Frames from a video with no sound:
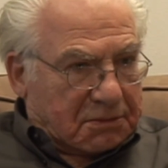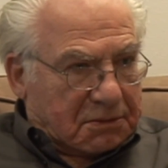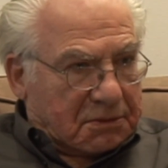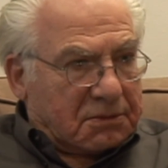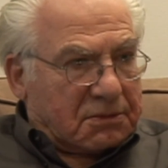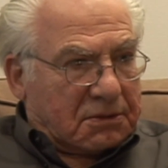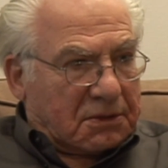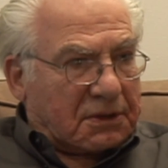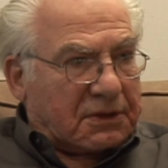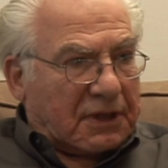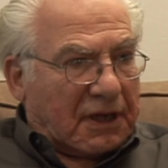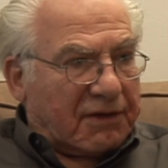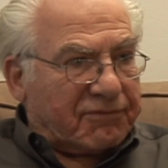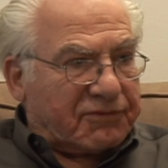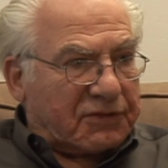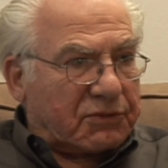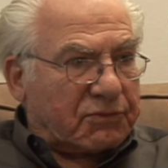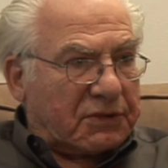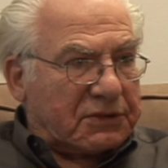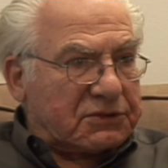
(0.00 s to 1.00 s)
yeah. the
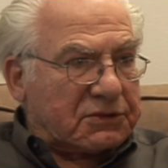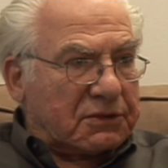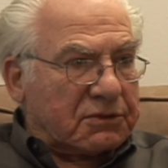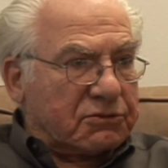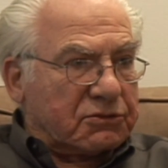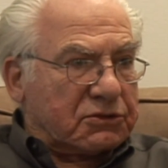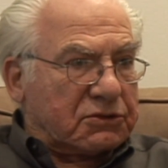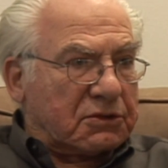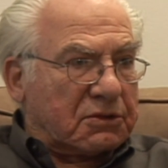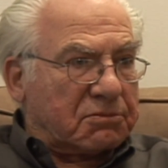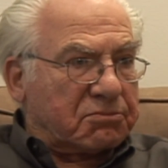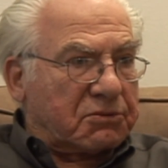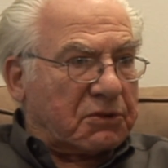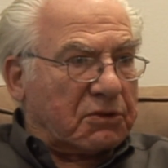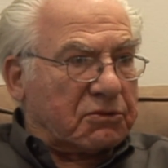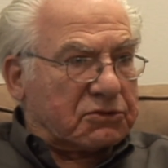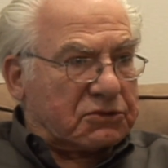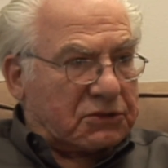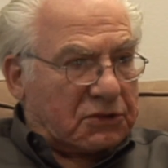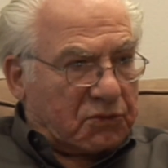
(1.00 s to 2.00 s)
conflict resolution
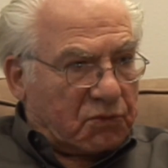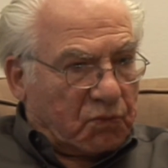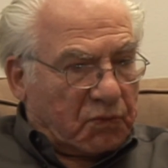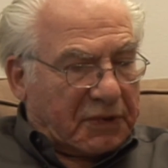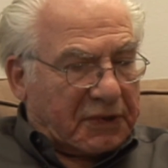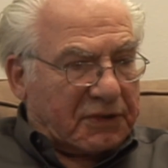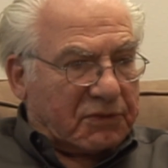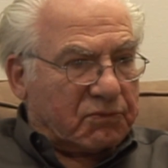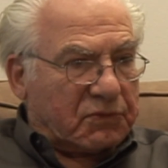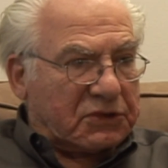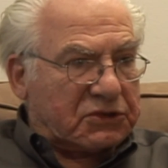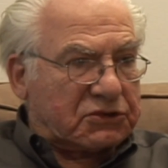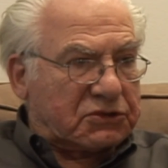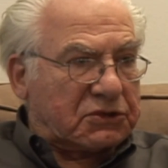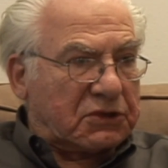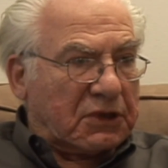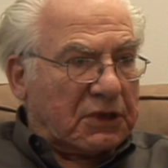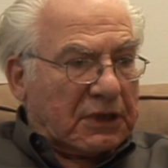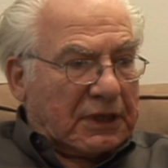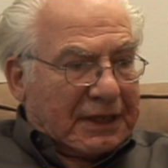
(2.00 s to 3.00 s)
approach and the way in
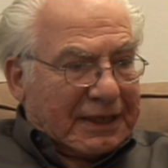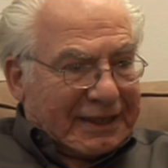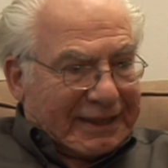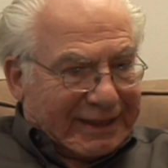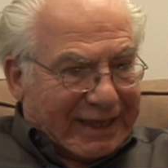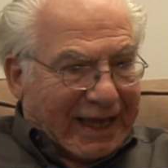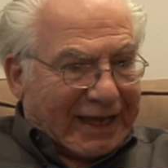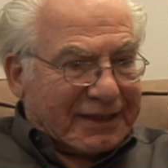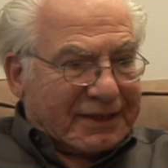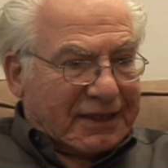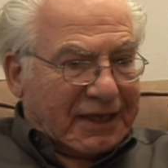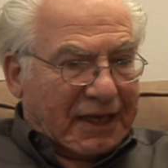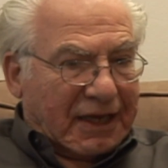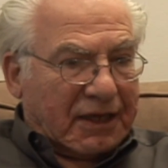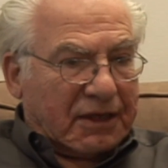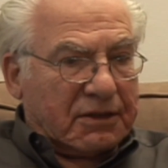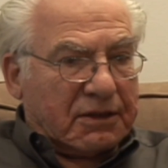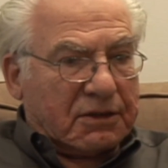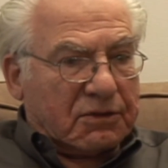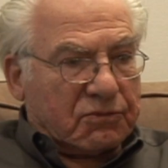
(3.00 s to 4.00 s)
which that
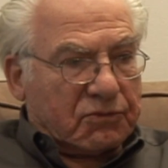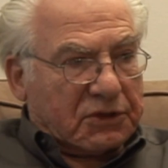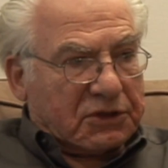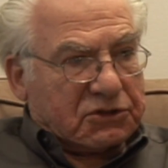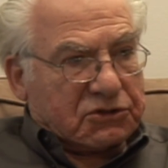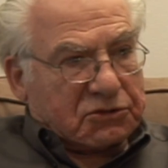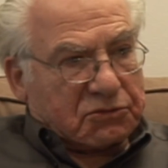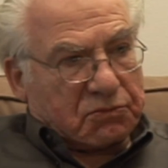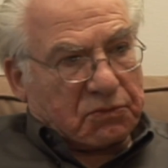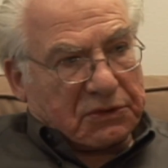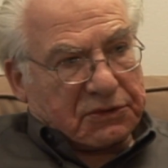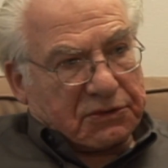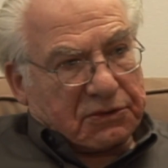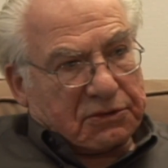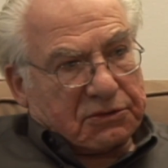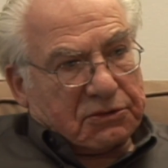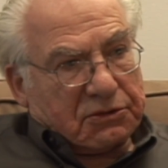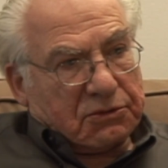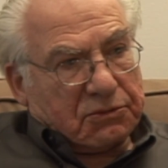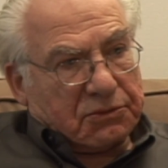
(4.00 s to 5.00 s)
can enrich what
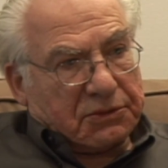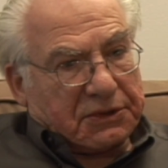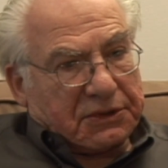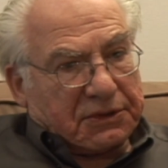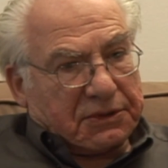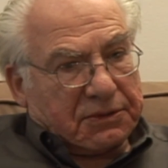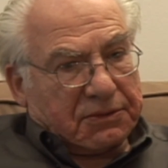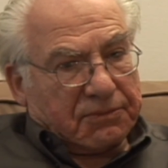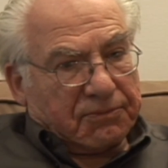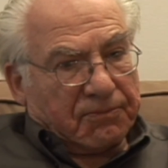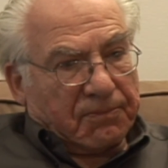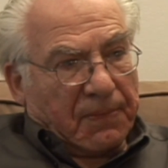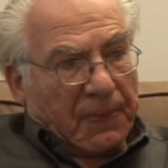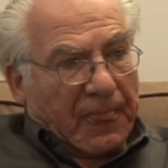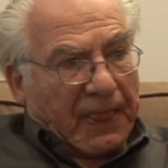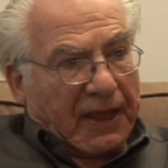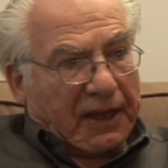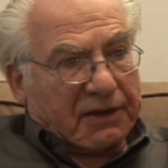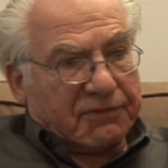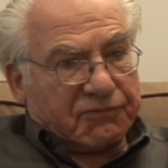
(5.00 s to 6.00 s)
they're doing.
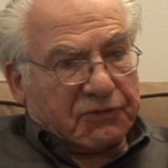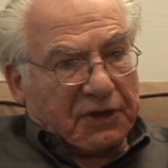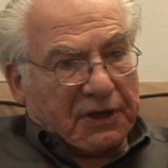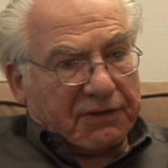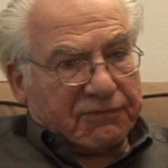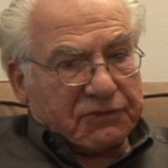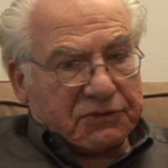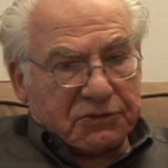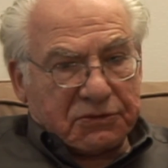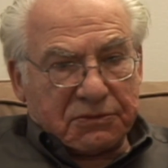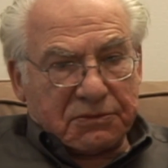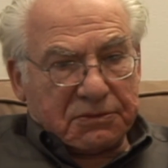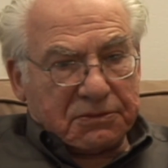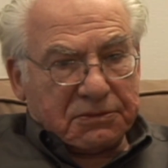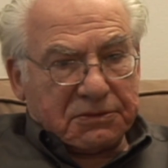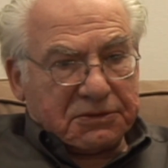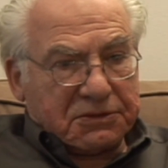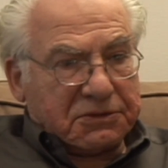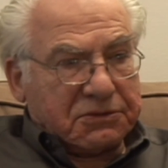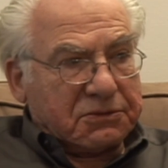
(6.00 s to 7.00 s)
And if you have it
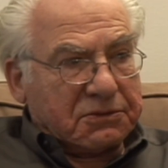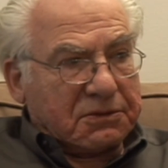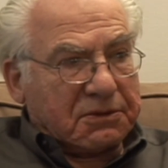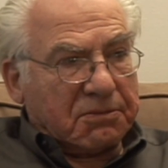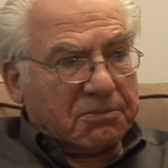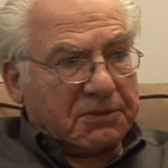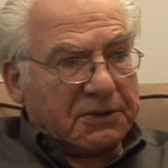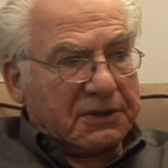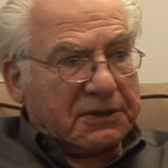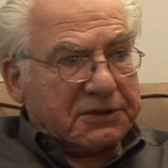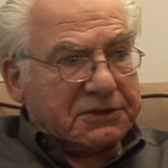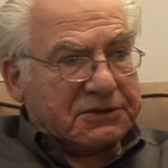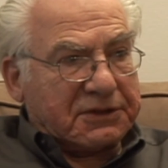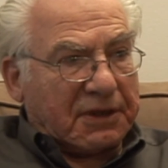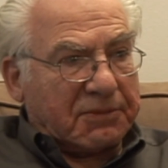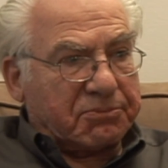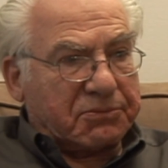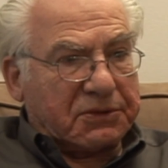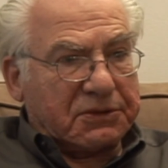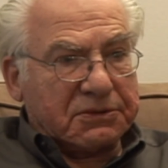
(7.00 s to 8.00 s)
completely
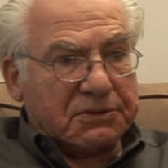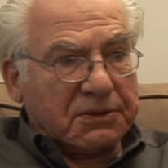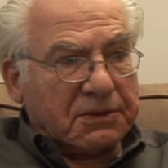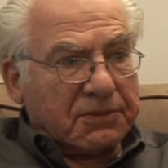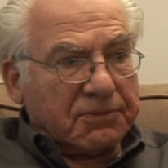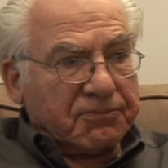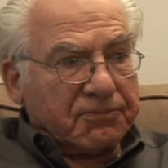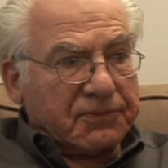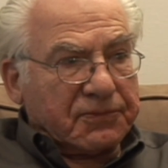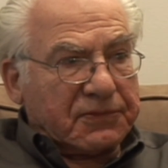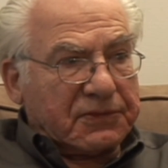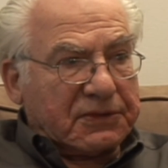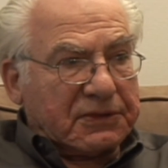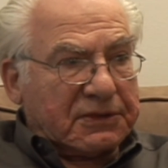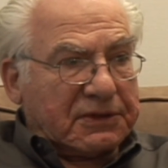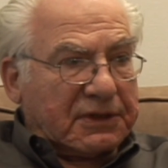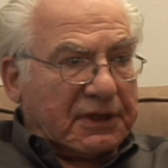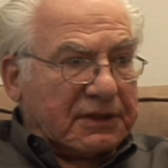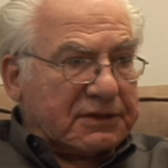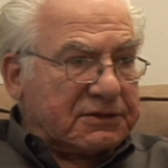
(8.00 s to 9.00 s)
separate,
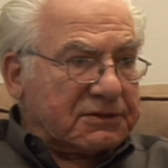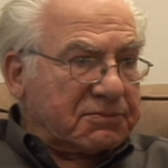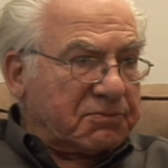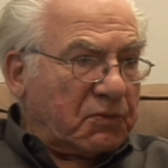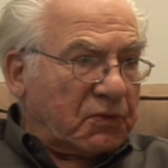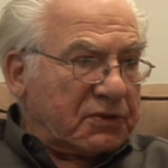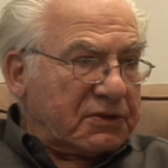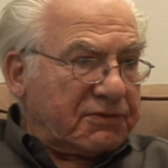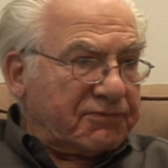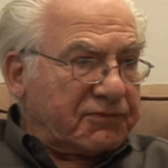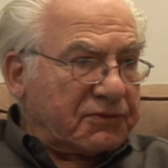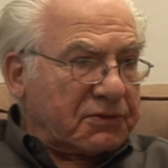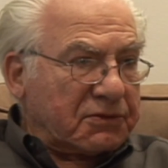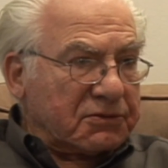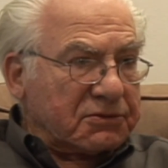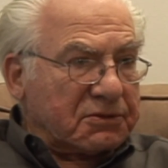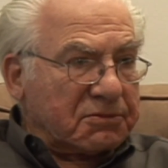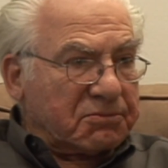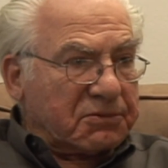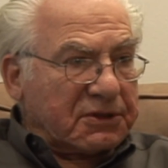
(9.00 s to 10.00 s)
that's more
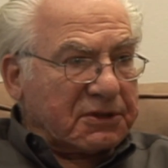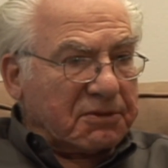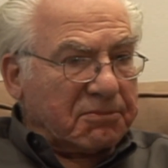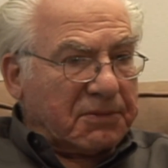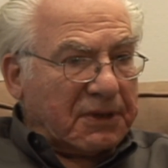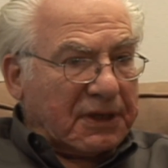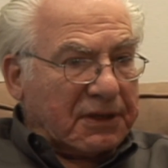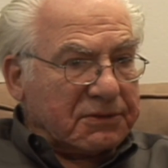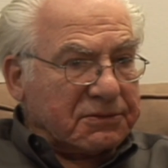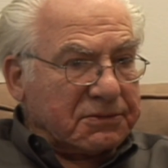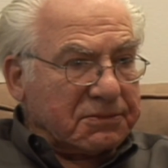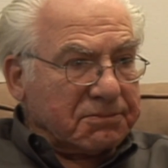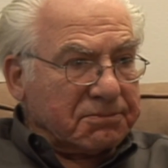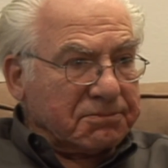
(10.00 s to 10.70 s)
difficult to bring about.